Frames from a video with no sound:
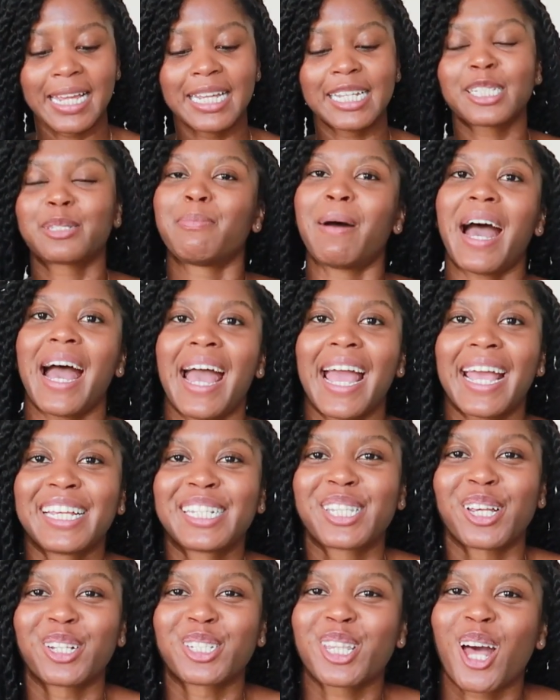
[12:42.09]
is my
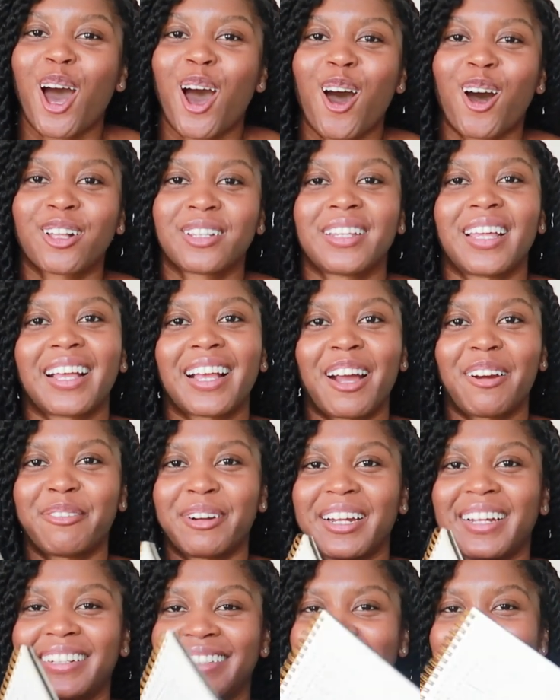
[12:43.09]
Asos haul. Like, I
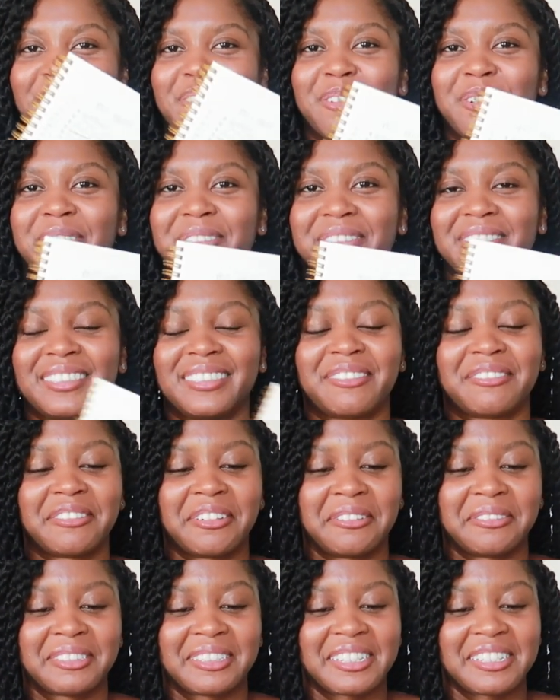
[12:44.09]

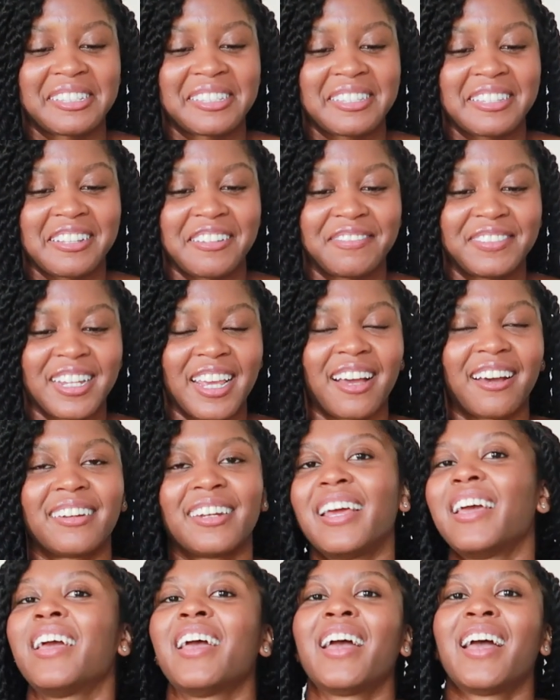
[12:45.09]
wrote this stuff down.
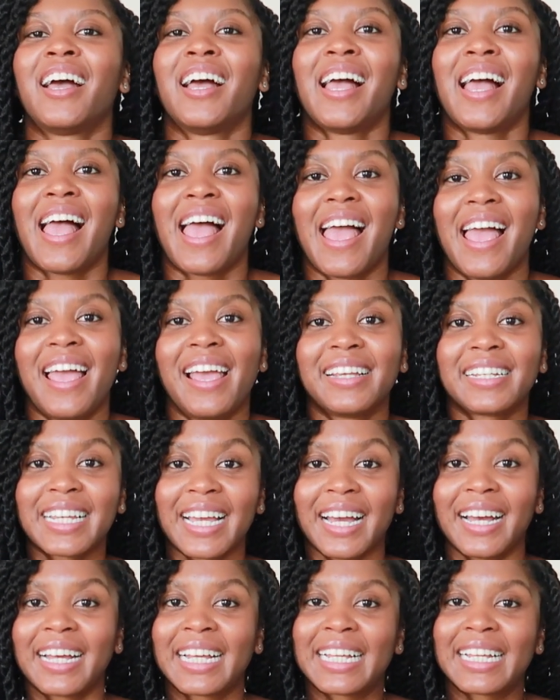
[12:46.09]
And
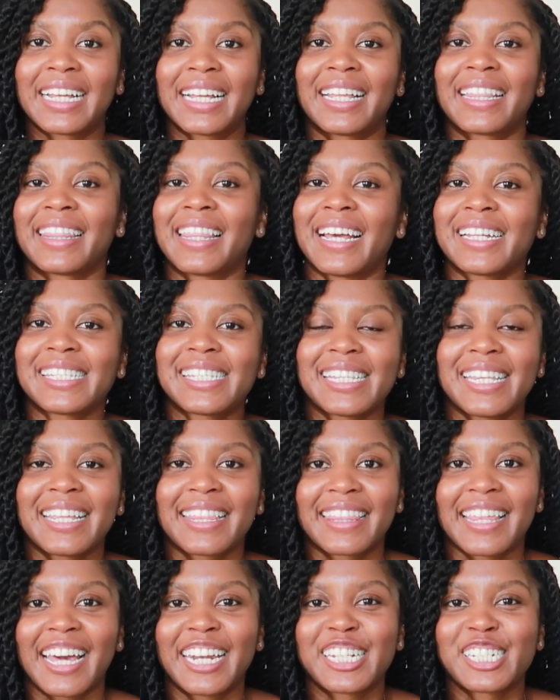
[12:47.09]
yeah, that's
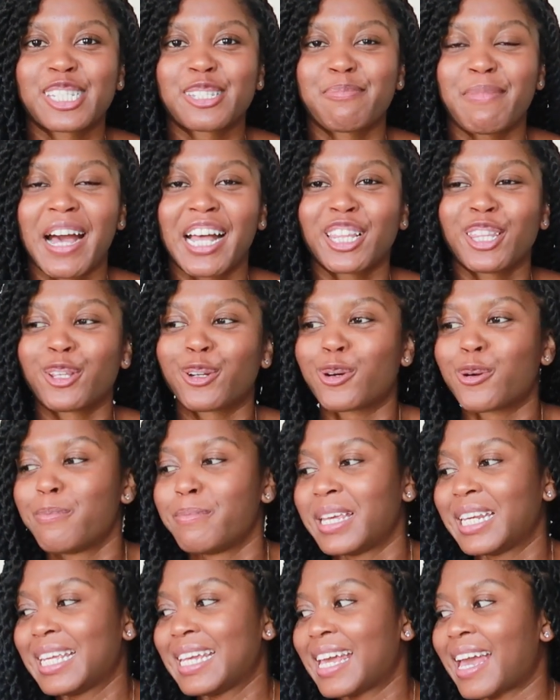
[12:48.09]
it. That is my little
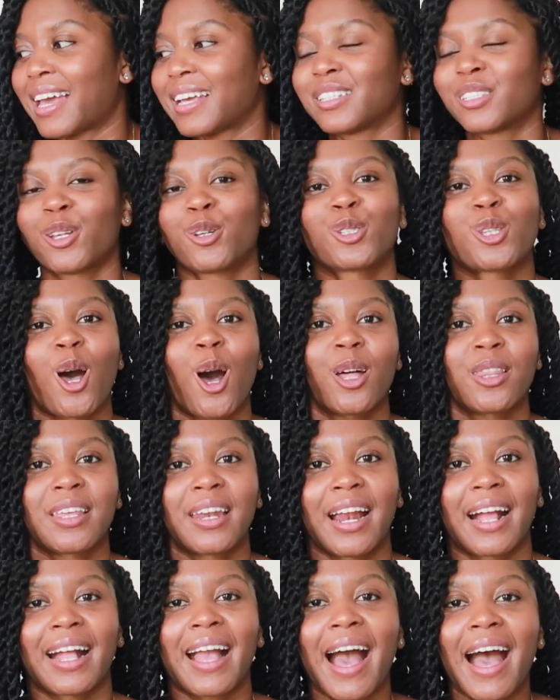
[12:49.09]
mini Asos haul that
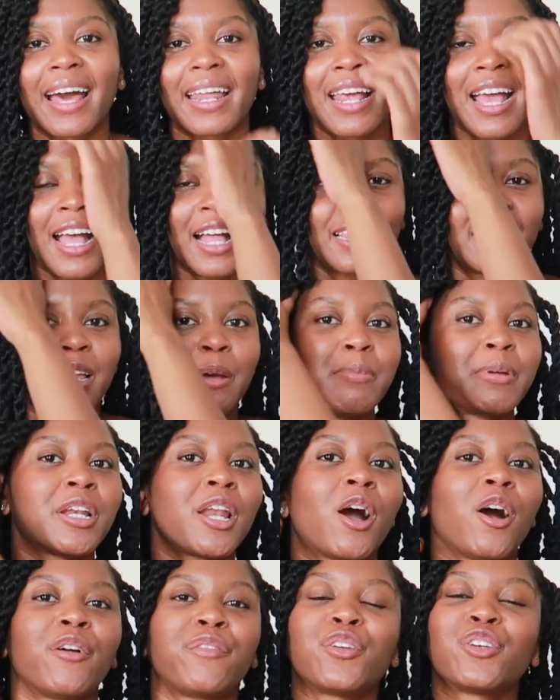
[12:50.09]
I got. Let me
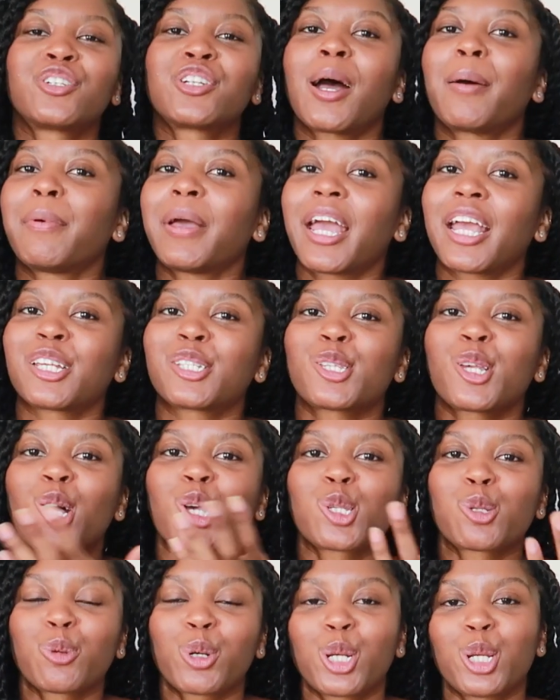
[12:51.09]
know if you shop at
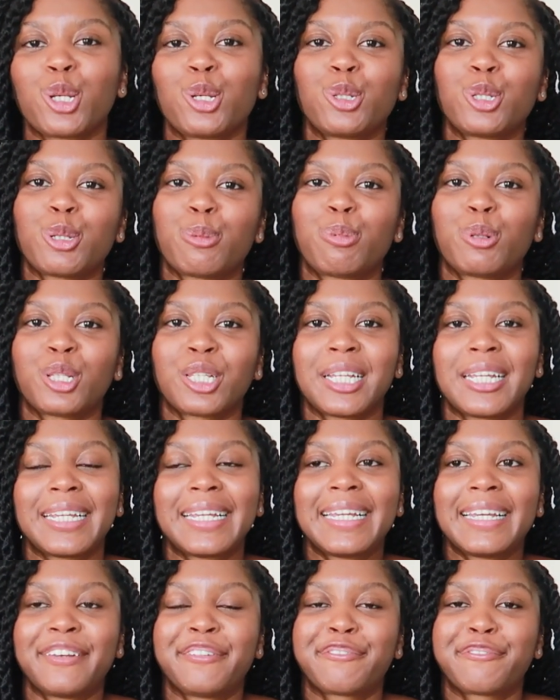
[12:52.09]
Asos, what do you typically
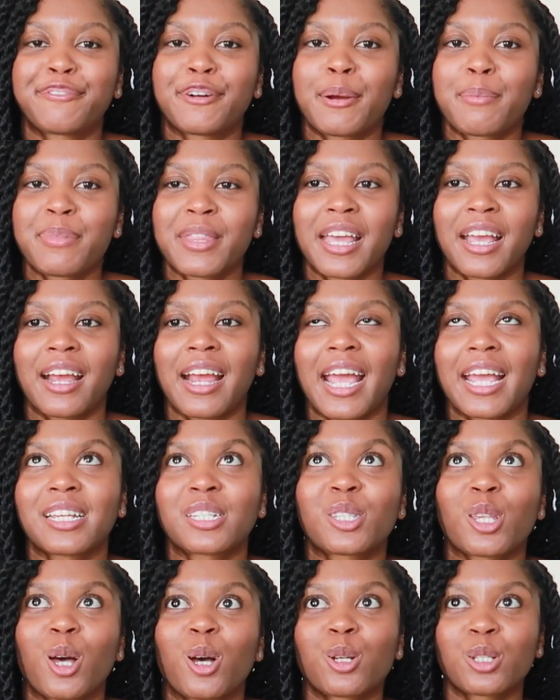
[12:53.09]
get from there?
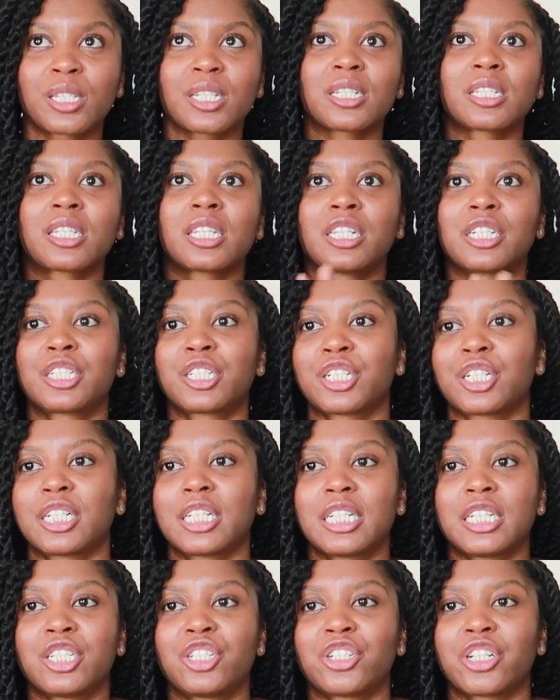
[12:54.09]
Asos is
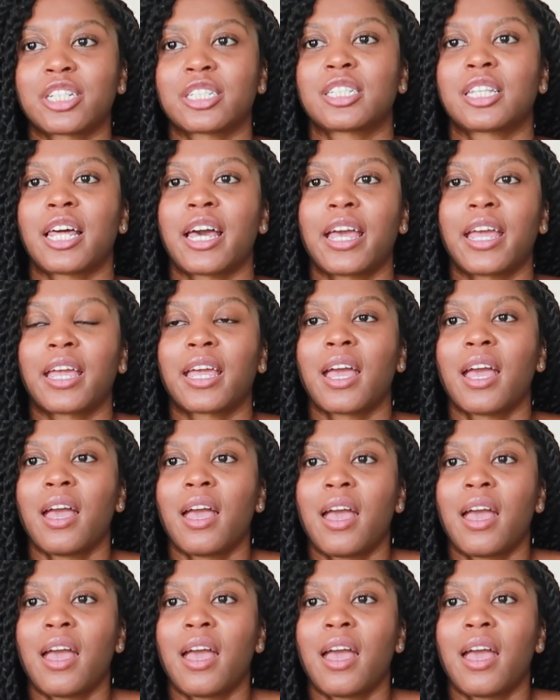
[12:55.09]
literally just like